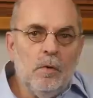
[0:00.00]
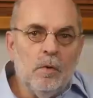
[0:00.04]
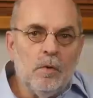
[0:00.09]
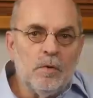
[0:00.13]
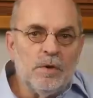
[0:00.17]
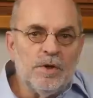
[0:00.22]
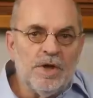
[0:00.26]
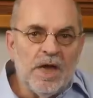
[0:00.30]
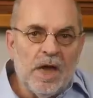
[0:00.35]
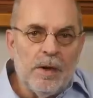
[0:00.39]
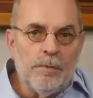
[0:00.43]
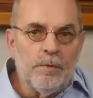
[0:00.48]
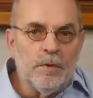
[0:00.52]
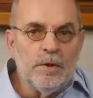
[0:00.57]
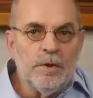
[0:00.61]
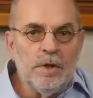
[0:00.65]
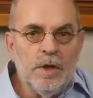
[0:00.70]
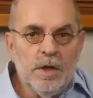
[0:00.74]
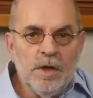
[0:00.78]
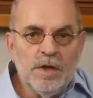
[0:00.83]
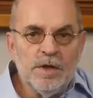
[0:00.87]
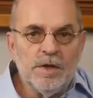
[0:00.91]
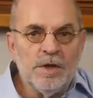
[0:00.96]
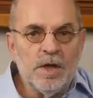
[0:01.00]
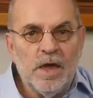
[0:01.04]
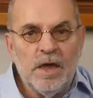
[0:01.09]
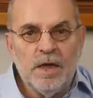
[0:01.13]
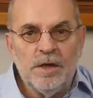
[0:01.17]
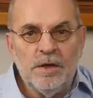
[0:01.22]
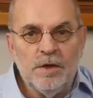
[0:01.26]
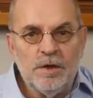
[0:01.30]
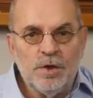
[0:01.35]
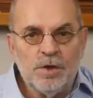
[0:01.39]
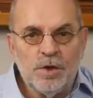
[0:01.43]
or tablet
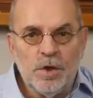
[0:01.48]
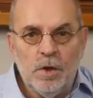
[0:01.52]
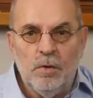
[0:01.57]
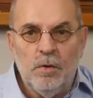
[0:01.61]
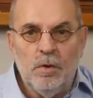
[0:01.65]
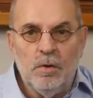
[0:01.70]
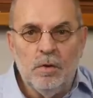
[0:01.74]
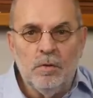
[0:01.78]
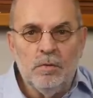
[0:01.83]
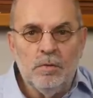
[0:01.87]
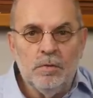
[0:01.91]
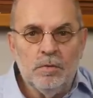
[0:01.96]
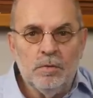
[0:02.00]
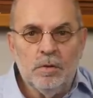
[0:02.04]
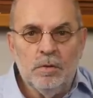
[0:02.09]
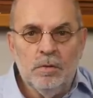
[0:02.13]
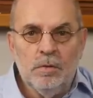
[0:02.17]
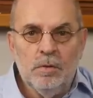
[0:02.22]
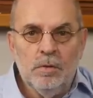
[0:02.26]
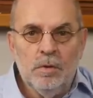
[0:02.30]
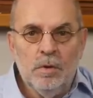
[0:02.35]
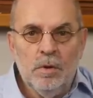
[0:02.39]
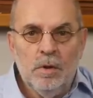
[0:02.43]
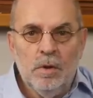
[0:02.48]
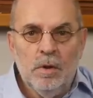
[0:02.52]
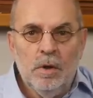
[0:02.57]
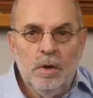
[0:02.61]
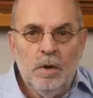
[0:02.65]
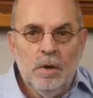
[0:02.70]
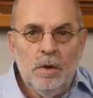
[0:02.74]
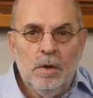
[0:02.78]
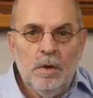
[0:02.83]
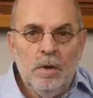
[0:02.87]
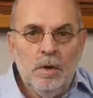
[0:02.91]
select the Solo.
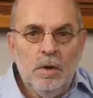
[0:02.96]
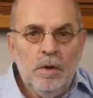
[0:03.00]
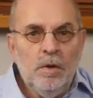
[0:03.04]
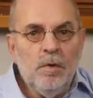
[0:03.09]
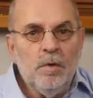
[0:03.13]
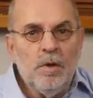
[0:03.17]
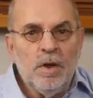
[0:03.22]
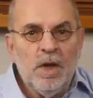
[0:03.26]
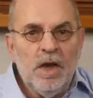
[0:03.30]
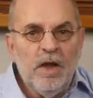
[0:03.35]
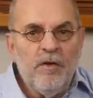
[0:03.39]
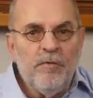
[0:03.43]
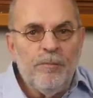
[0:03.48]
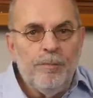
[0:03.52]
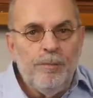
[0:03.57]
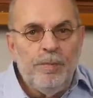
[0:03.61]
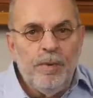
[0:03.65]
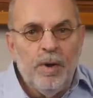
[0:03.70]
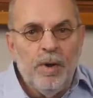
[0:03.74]
You can have